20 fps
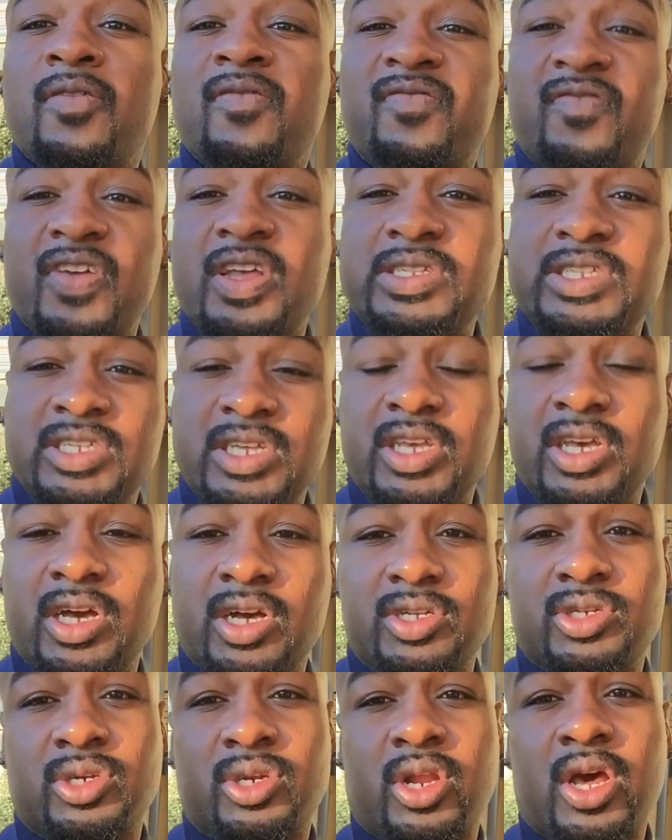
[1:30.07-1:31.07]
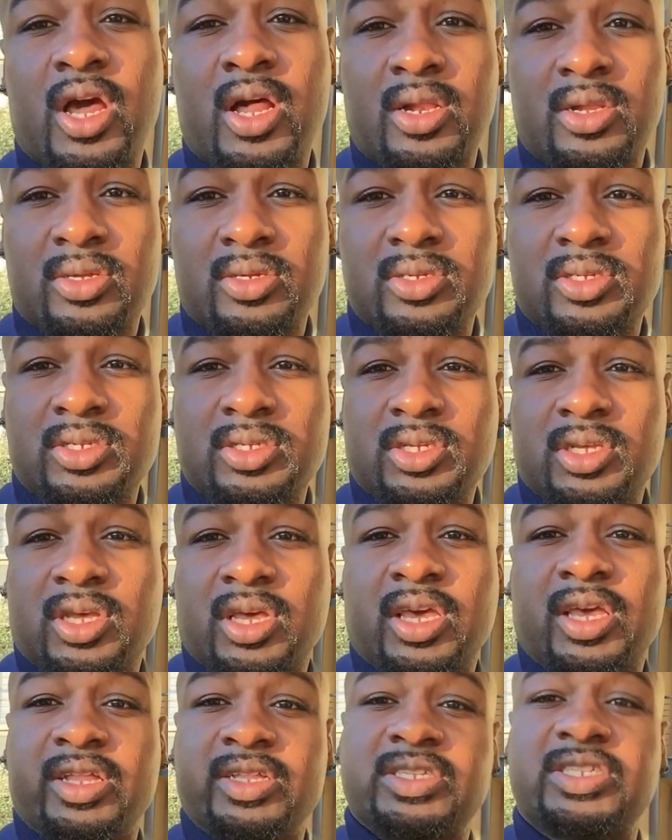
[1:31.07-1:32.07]
$1,500
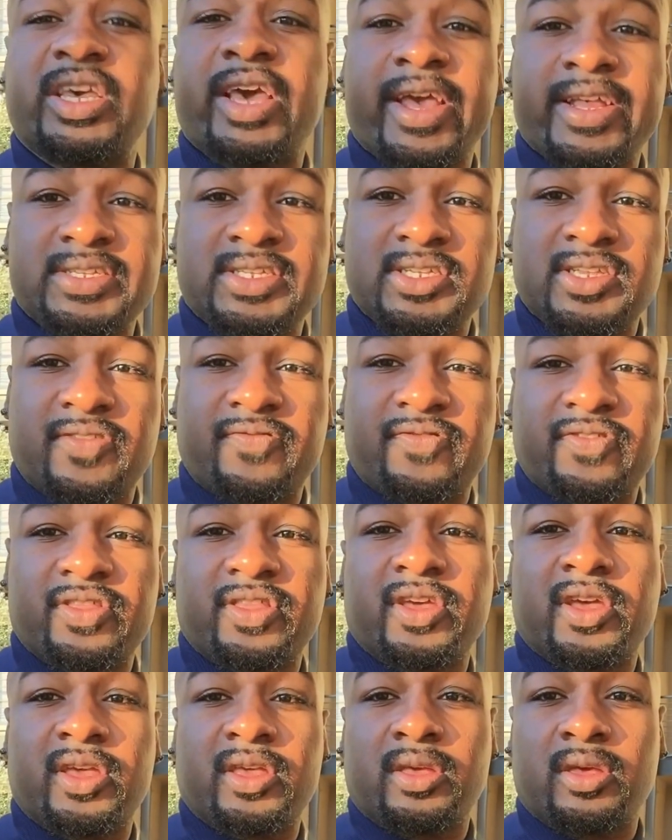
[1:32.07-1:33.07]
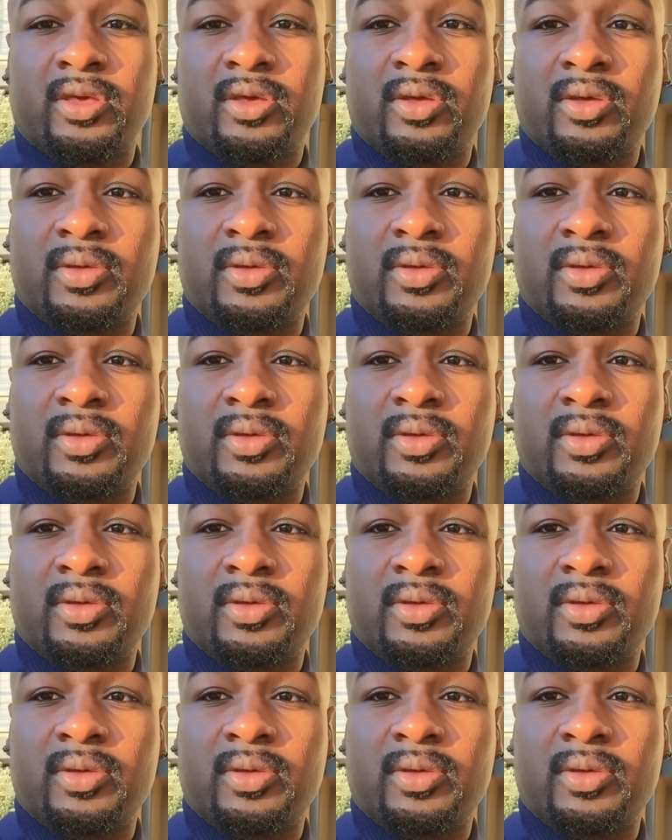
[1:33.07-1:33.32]
in taxes for that year.